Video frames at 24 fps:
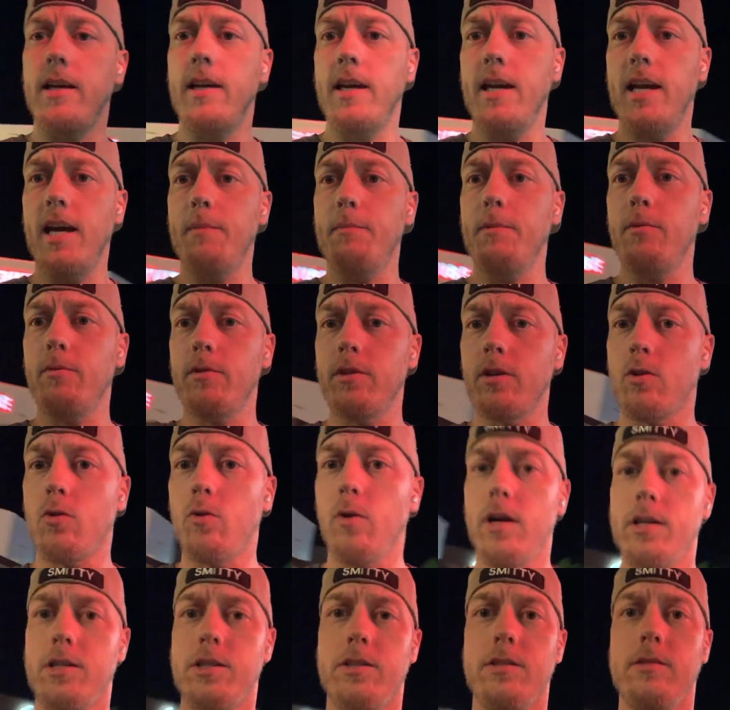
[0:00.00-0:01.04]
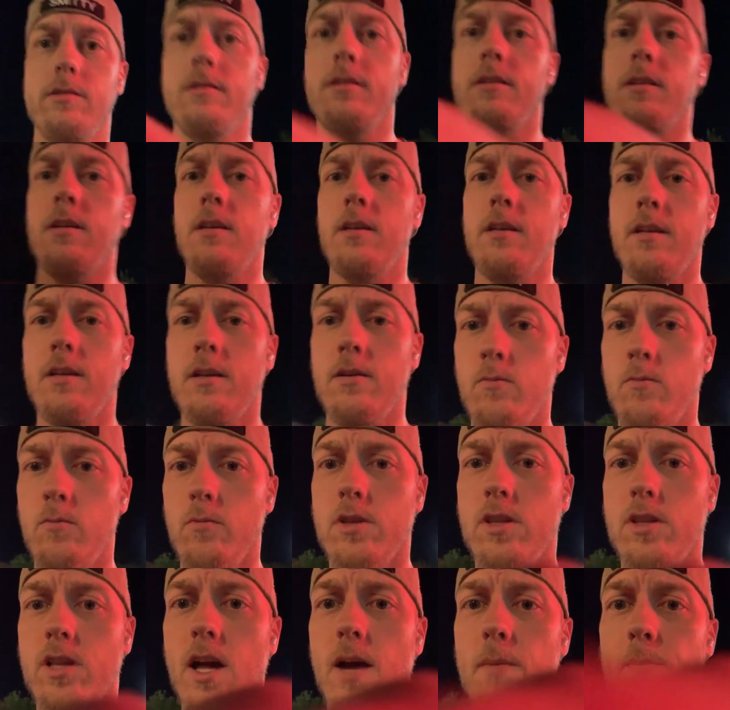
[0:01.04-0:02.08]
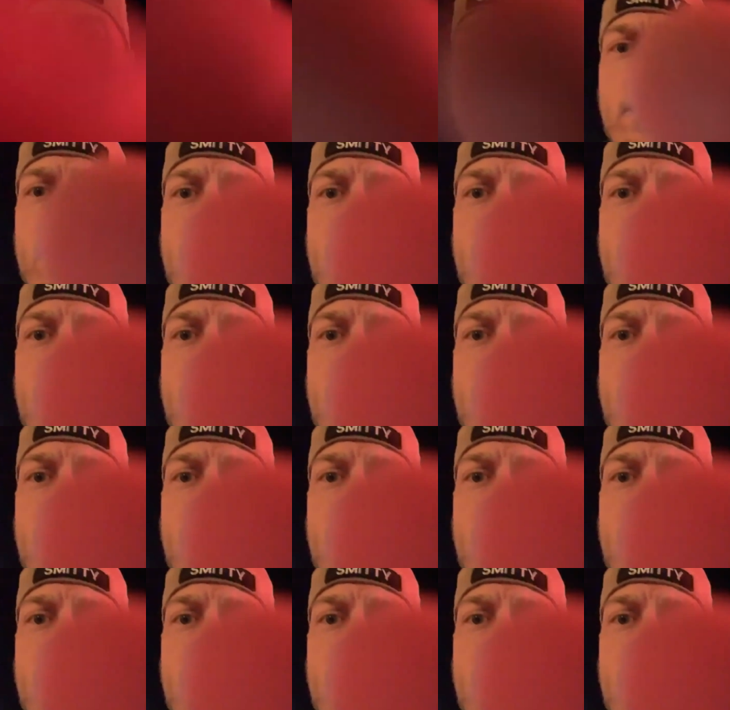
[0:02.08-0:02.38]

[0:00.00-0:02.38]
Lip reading: Hit me with a question. What's up,